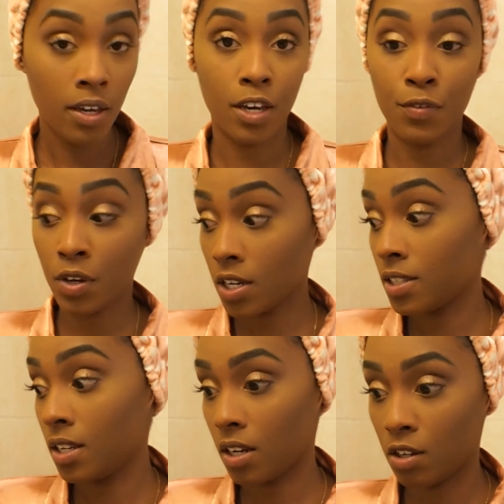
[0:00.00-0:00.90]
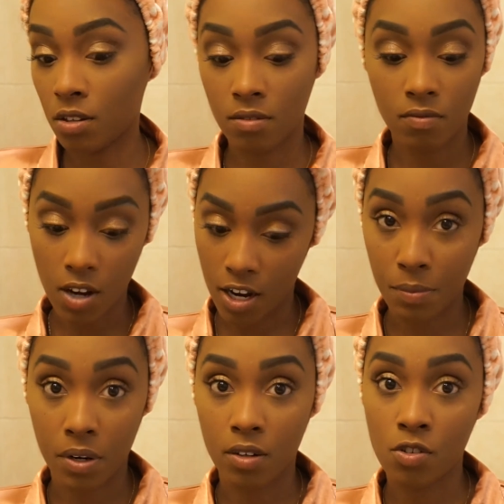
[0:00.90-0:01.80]
If you guys need an
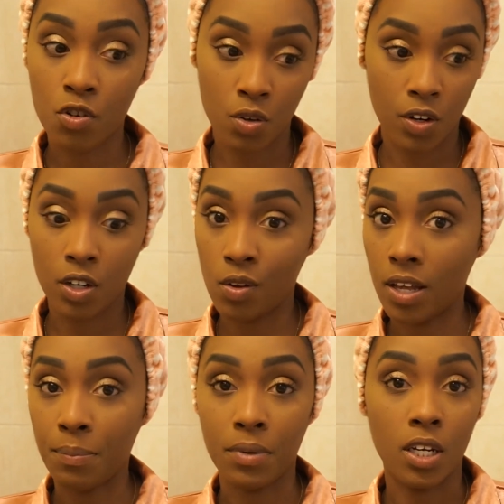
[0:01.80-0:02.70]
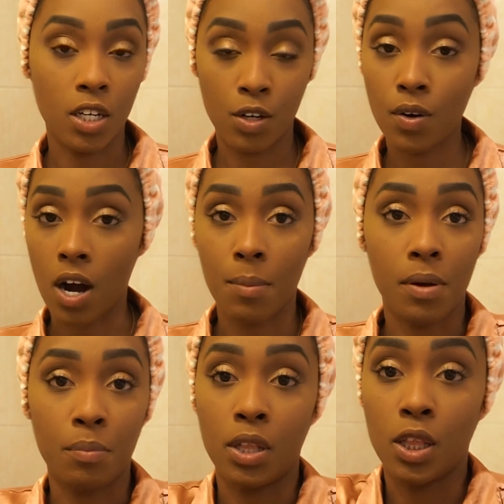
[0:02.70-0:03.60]
eyebrow tutorial, let me know.
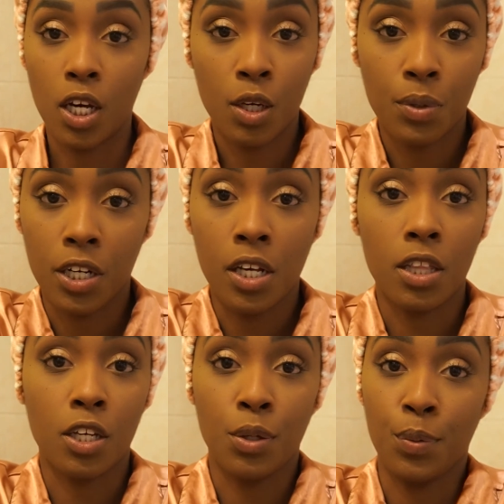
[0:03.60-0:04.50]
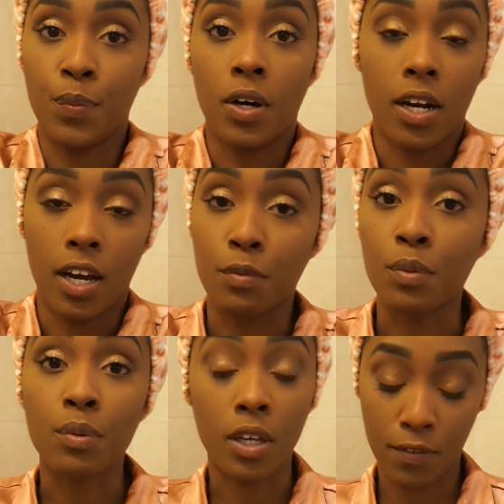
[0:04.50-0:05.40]
Comment below anything you want. I
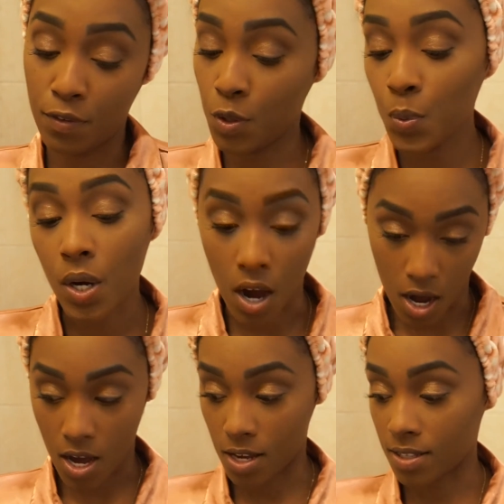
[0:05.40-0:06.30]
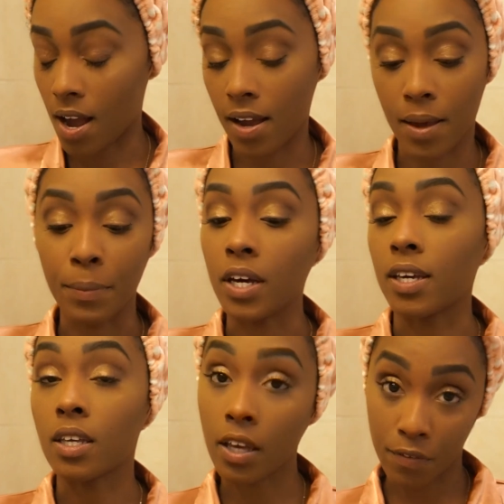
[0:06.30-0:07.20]
will give you guys. I am a
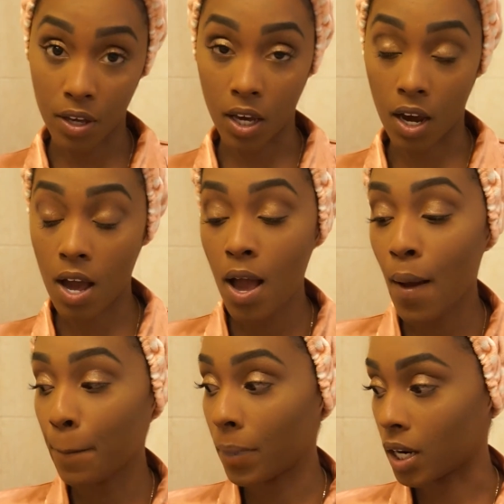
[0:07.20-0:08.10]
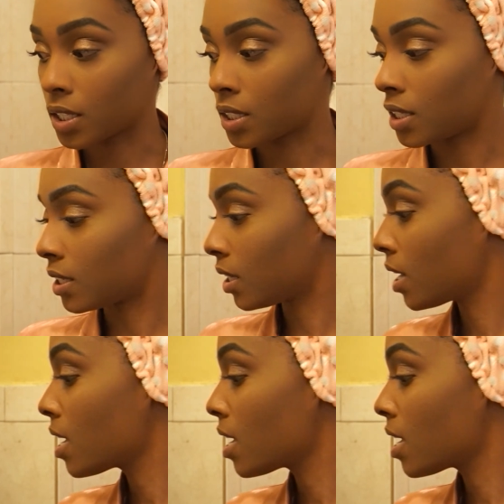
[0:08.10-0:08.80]
giving person.